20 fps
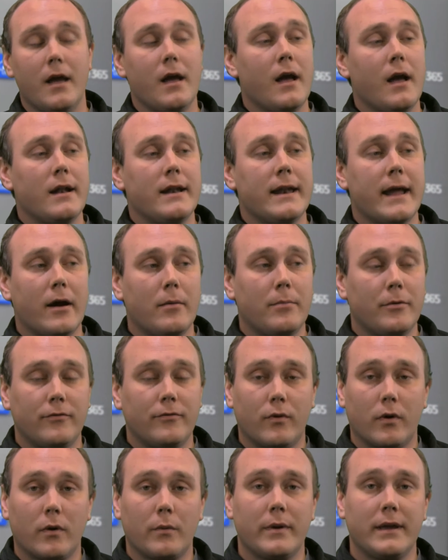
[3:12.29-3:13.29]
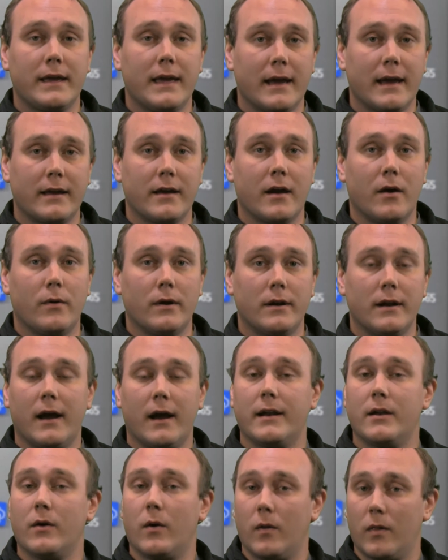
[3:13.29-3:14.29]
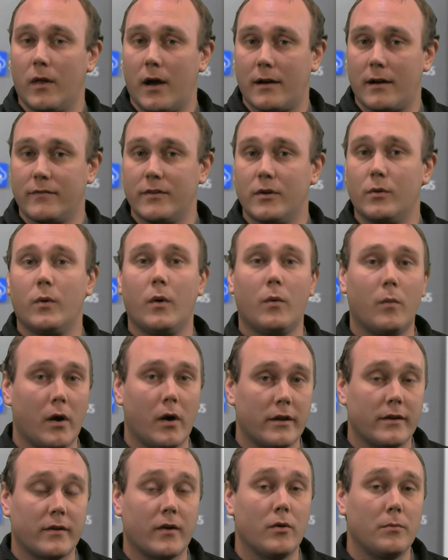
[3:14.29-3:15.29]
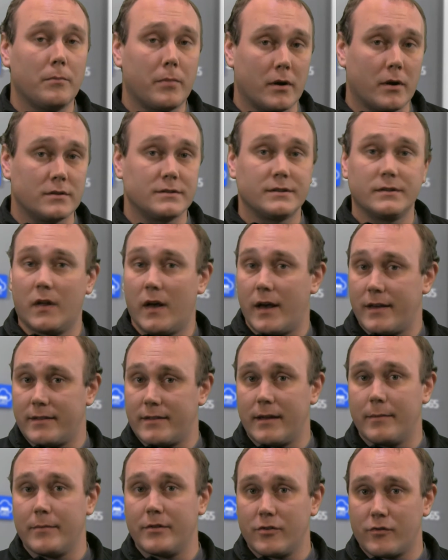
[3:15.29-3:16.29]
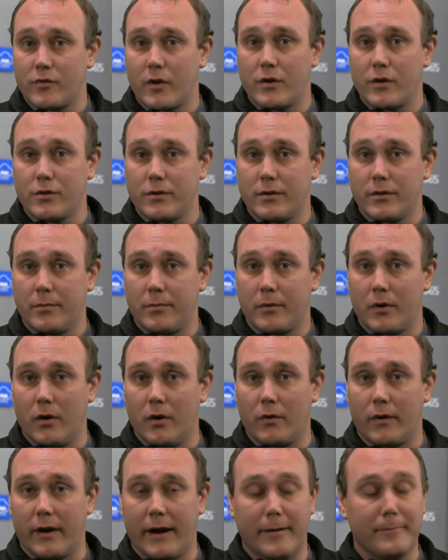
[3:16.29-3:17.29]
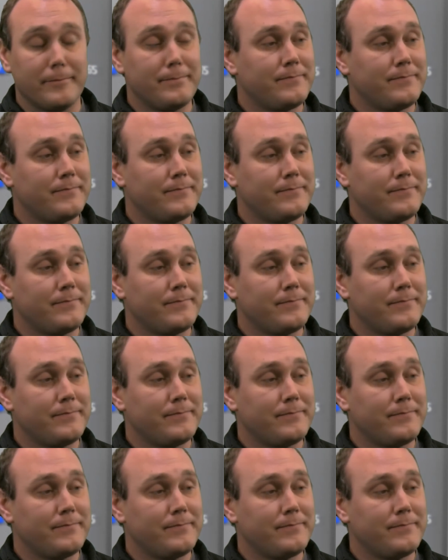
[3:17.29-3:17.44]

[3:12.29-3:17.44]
Now, before we get going, I know a lot of you will want your own personalized demonstration of the program.